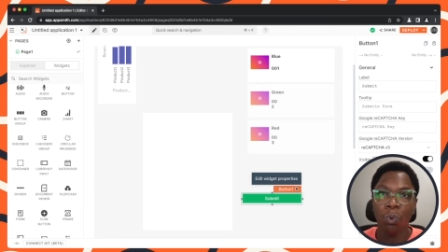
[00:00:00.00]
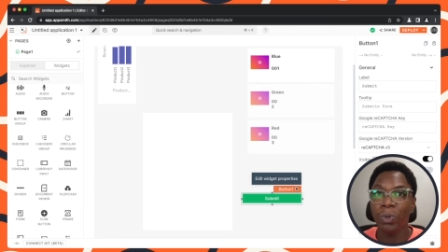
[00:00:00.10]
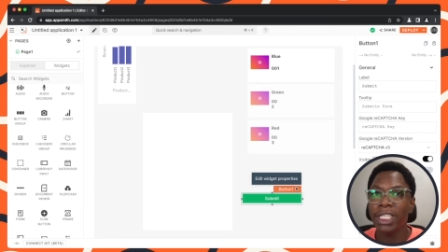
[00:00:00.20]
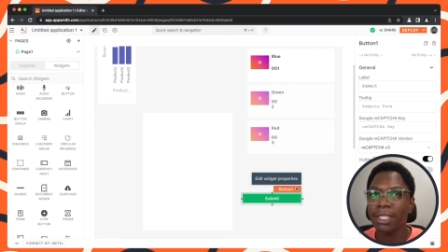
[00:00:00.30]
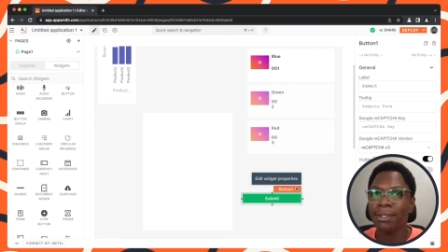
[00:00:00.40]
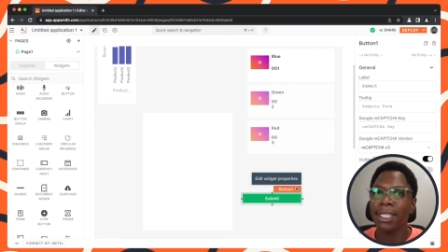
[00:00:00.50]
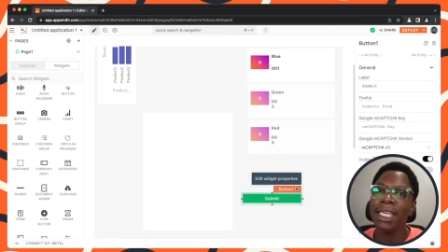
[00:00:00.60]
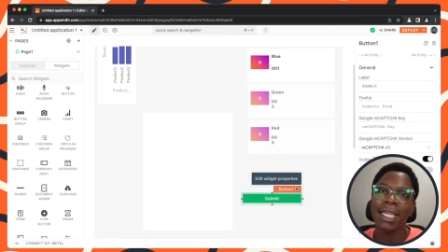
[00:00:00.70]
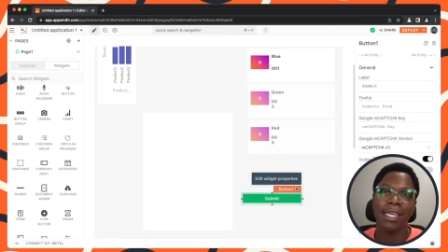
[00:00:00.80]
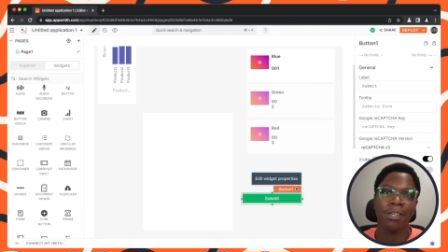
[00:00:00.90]
widgets
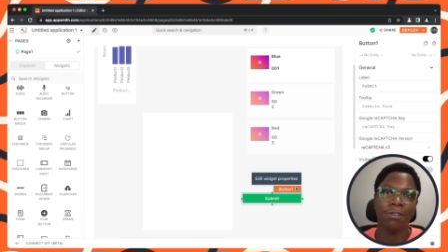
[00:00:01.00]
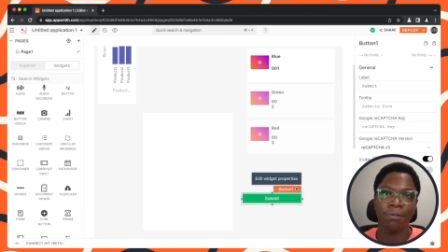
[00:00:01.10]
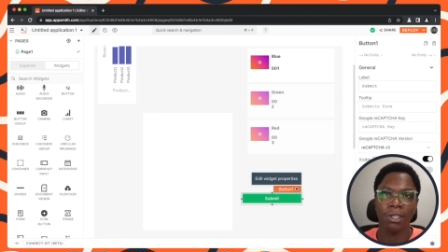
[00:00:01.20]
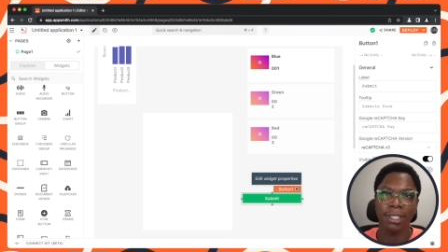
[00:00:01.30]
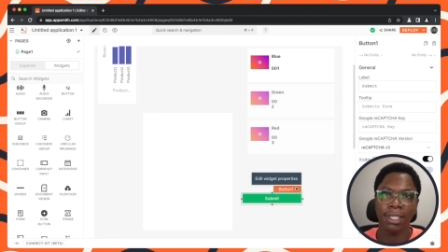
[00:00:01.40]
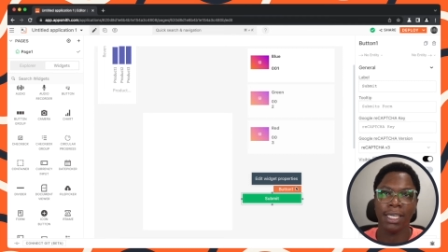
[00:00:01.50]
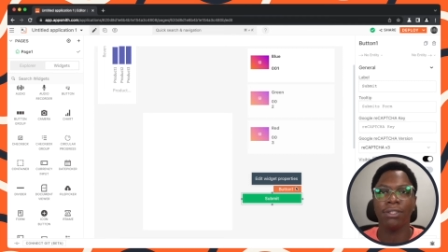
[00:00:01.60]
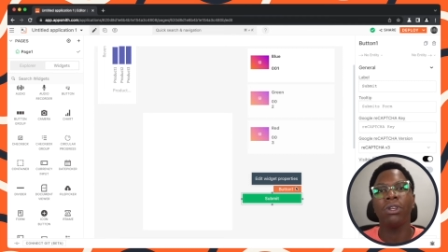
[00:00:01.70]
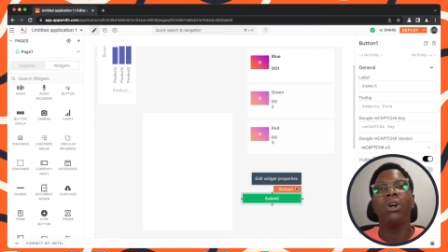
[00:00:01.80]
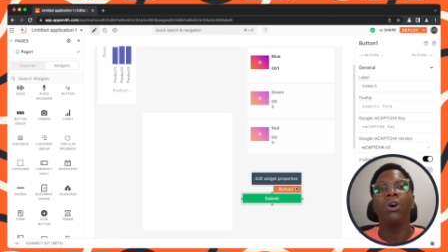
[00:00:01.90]
in and out of
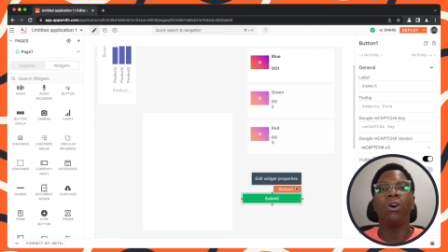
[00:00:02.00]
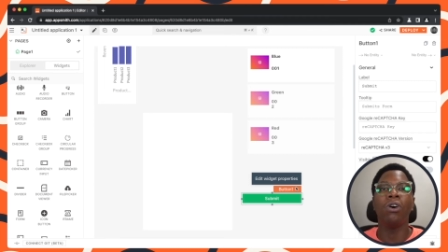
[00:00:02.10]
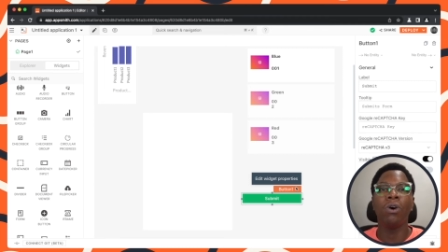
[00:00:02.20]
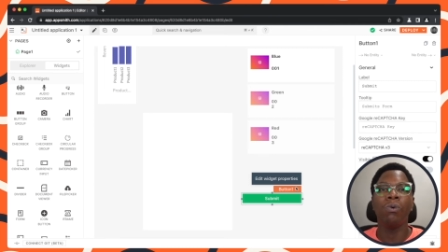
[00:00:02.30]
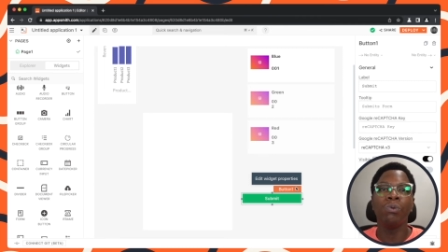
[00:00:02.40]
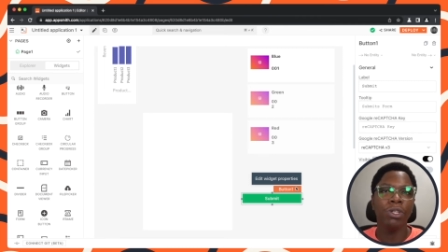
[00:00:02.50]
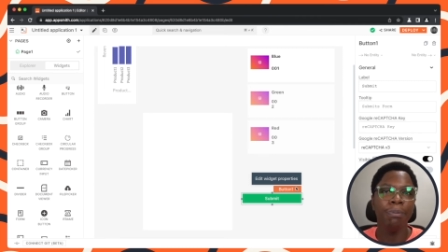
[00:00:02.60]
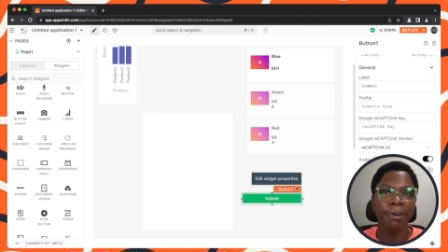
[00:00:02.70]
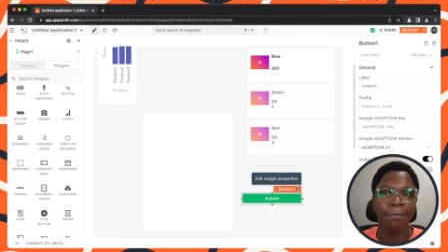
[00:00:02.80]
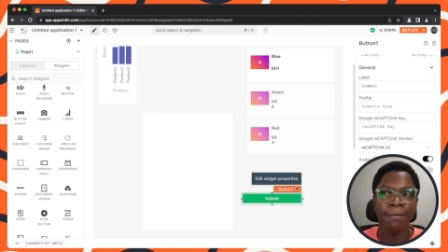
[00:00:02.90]
containers or would you
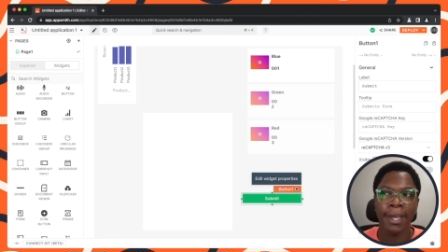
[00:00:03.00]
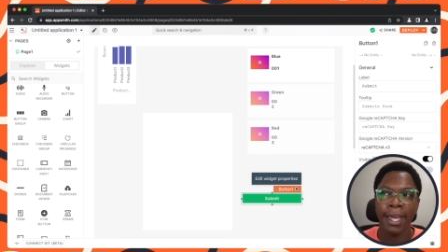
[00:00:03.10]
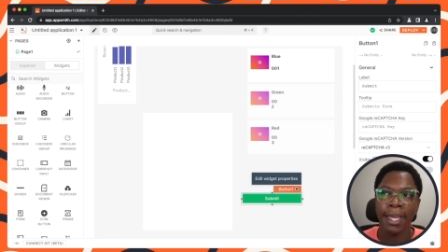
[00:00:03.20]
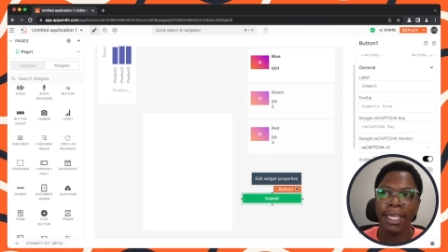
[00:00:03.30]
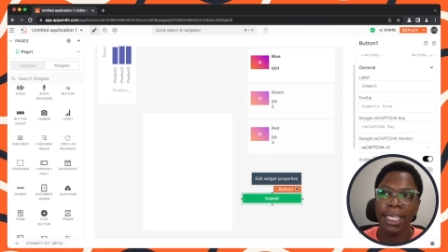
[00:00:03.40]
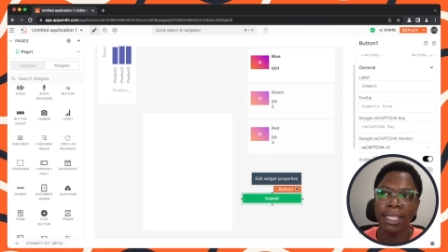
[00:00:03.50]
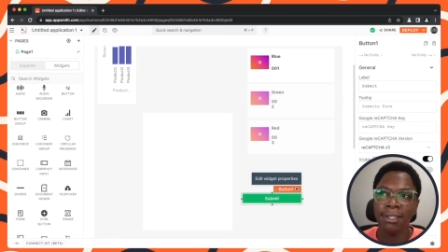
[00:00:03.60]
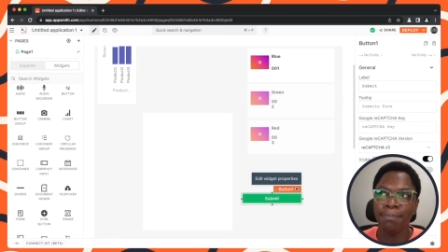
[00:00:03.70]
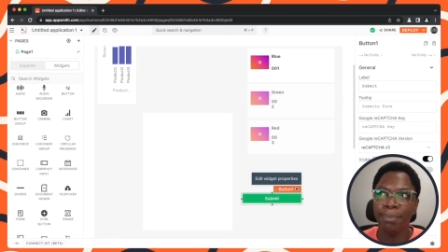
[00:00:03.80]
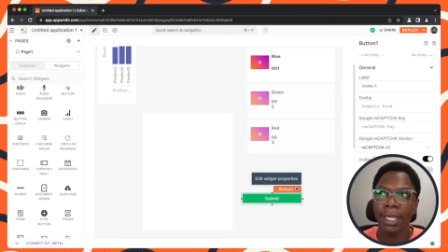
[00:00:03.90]
prefer
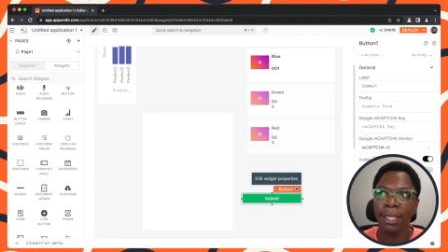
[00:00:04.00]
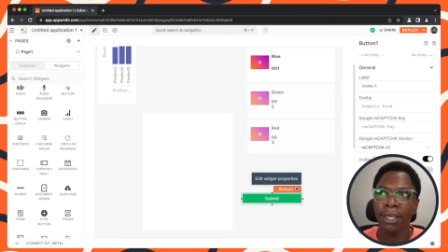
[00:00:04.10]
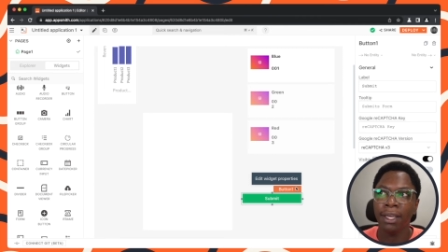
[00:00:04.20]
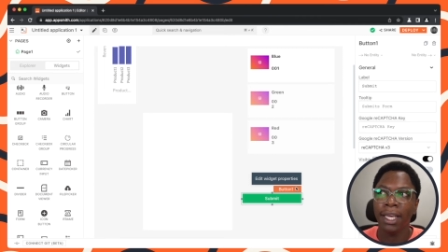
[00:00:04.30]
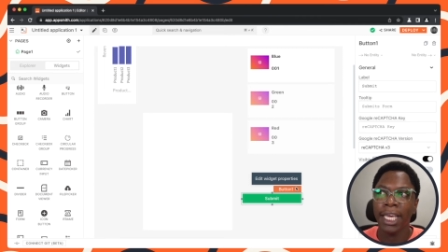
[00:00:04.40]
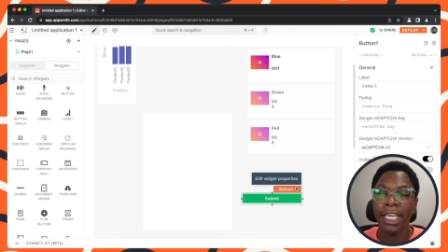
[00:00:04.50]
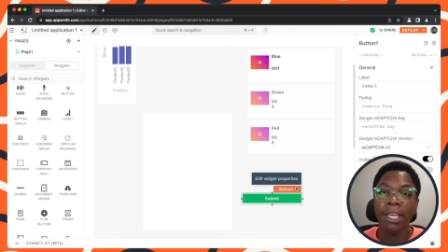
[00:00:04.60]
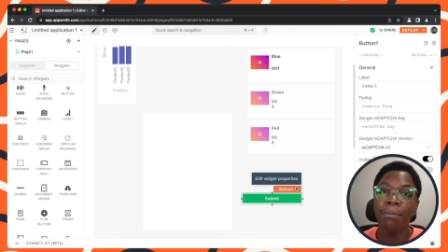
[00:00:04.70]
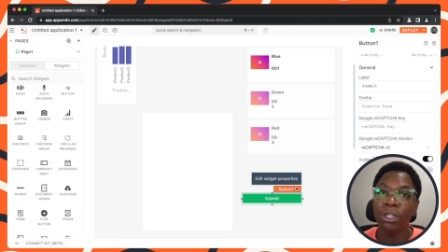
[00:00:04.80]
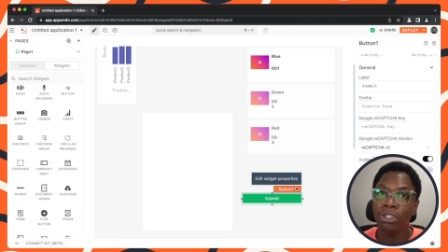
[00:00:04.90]
it be a
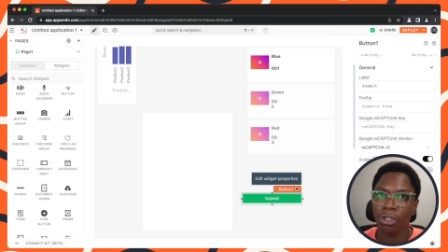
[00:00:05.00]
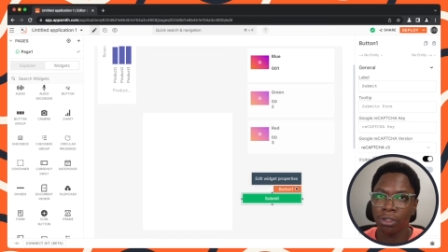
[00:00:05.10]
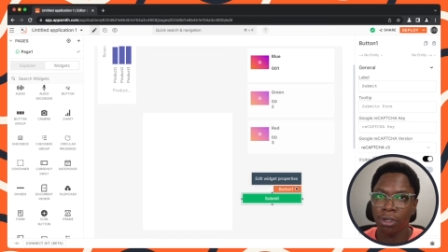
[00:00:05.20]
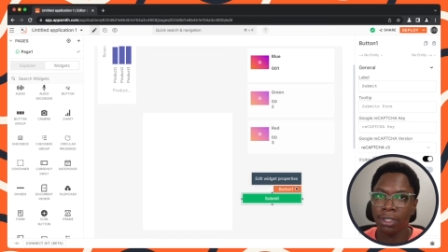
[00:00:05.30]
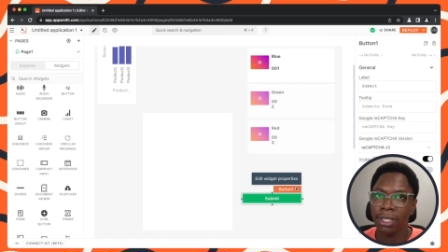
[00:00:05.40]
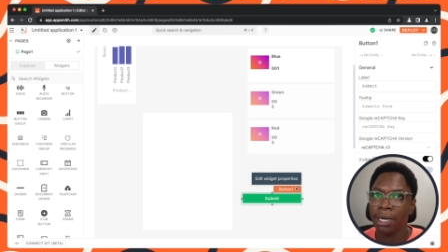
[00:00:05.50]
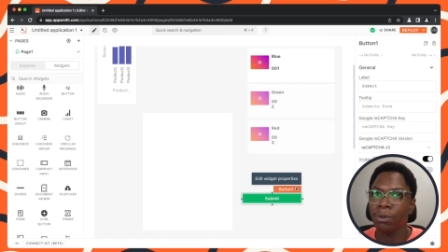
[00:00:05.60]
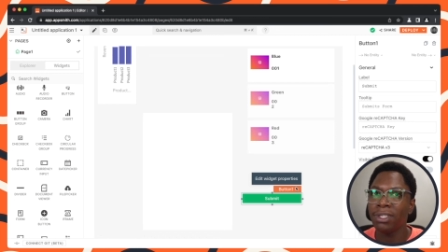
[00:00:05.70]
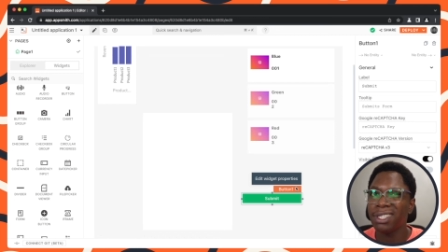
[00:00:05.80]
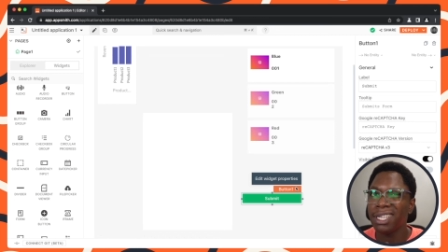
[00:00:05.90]
keyboard shortcut that
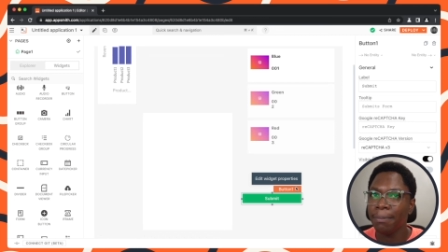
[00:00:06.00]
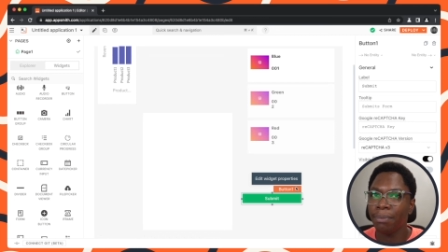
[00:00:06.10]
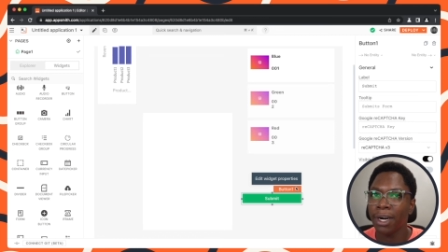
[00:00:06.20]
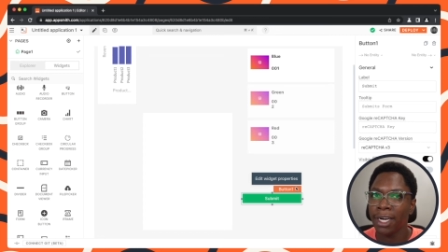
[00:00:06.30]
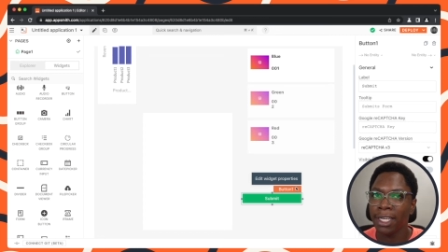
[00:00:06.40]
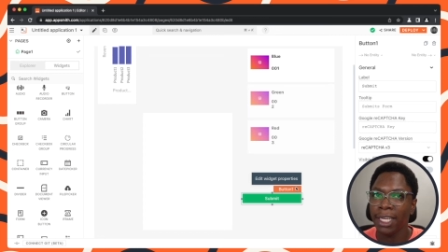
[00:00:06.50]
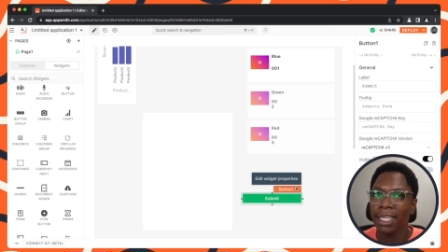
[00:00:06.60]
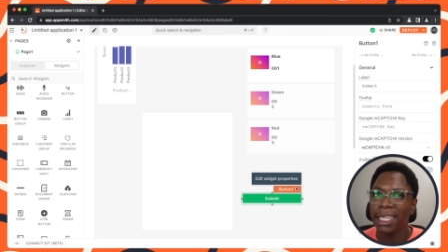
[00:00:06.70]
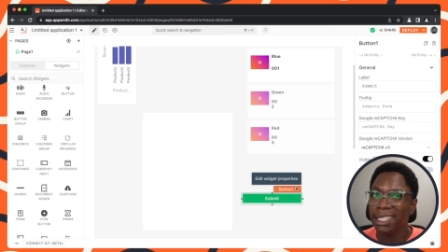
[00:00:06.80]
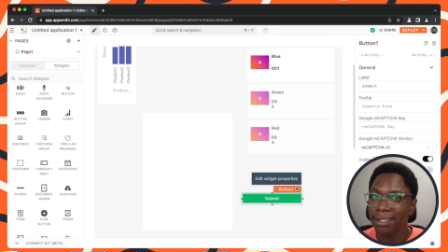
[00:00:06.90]
would temporarily
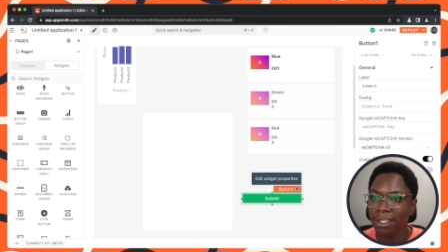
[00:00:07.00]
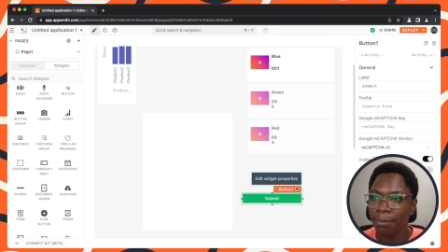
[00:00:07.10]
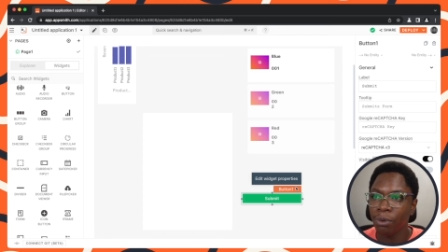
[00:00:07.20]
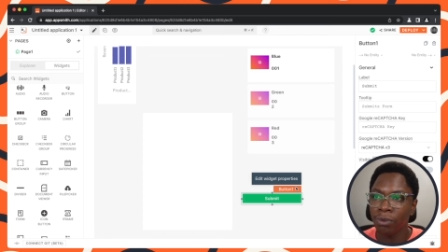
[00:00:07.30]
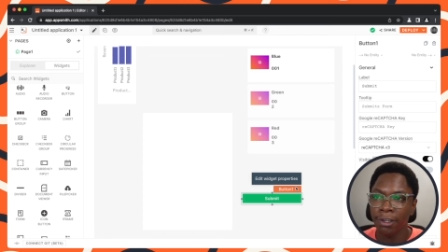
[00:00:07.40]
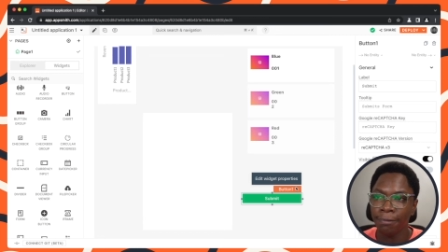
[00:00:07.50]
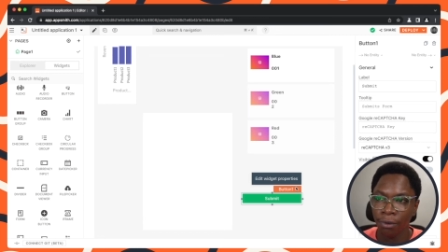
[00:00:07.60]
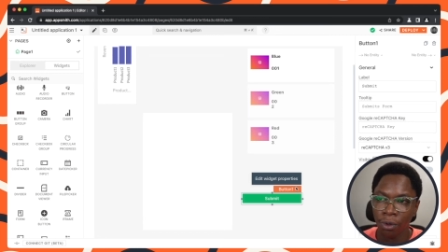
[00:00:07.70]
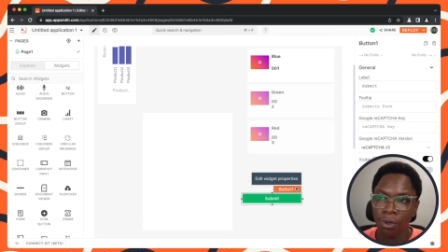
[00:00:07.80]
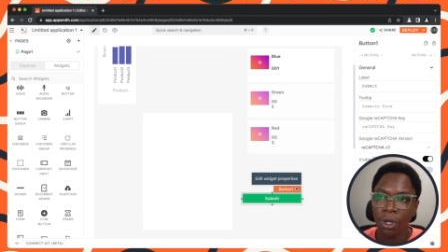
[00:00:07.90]
disable
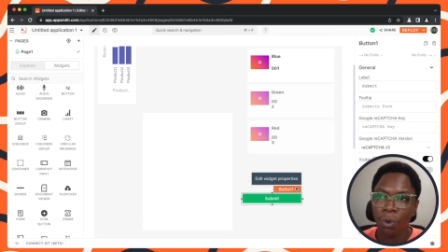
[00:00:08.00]
reflow